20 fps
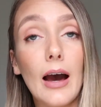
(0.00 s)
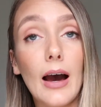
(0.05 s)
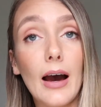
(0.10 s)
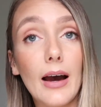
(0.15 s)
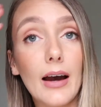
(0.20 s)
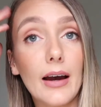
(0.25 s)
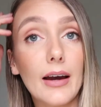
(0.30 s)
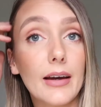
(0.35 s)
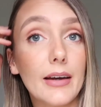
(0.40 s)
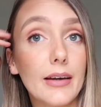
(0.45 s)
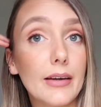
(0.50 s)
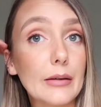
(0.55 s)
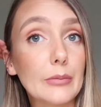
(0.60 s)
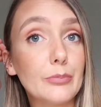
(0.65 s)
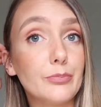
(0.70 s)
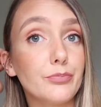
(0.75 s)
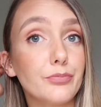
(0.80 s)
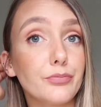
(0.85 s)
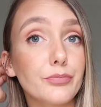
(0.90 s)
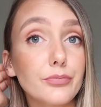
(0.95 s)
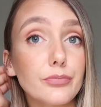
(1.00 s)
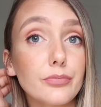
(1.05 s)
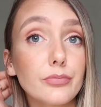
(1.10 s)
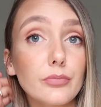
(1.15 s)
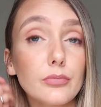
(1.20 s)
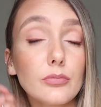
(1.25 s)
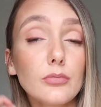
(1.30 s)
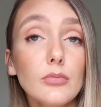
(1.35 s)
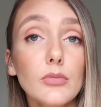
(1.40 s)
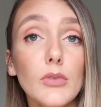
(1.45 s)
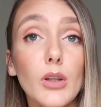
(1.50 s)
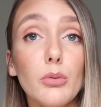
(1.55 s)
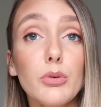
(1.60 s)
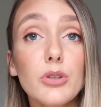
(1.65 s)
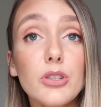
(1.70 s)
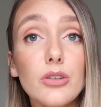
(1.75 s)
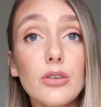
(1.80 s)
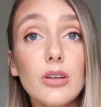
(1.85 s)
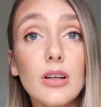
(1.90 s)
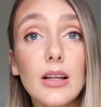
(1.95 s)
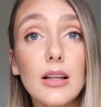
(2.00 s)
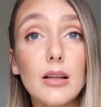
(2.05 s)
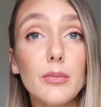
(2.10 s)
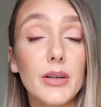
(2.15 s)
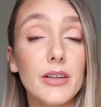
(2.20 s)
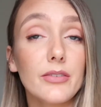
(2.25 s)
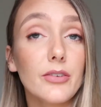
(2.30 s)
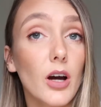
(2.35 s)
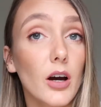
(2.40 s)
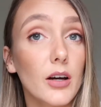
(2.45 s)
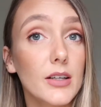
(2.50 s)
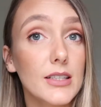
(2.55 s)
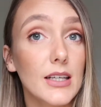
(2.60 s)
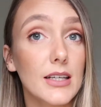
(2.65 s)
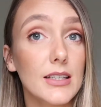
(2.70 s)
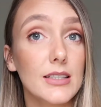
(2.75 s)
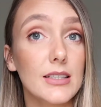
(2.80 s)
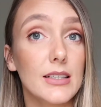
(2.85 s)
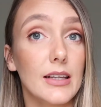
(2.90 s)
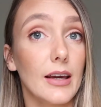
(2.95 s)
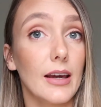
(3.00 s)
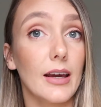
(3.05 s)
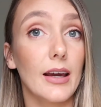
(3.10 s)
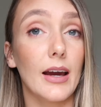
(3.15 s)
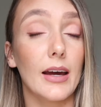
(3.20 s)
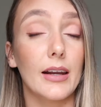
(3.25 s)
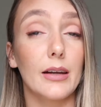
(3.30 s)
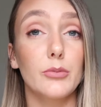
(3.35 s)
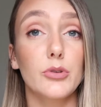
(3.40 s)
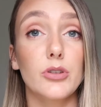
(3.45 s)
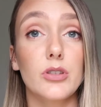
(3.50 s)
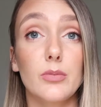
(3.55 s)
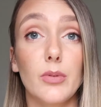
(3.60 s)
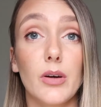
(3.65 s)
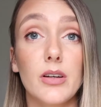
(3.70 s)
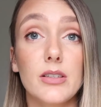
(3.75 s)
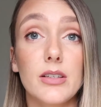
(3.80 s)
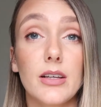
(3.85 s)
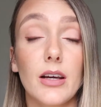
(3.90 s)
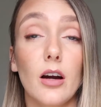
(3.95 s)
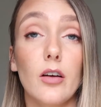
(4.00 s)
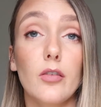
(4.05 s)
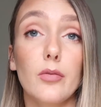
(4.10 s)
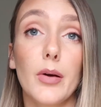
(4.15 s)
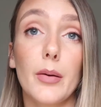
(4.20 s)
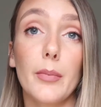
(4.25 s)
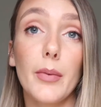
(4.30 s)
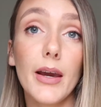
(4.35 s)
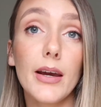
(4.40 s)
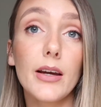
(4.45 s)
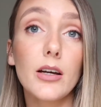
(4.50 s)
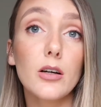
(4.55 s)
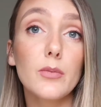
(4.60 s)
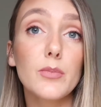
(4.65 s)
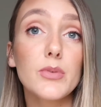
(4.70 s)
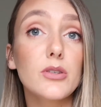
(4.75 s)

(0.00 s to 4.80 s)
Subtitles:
I was doing a little bit of content today and I'm just about to take off my makeup,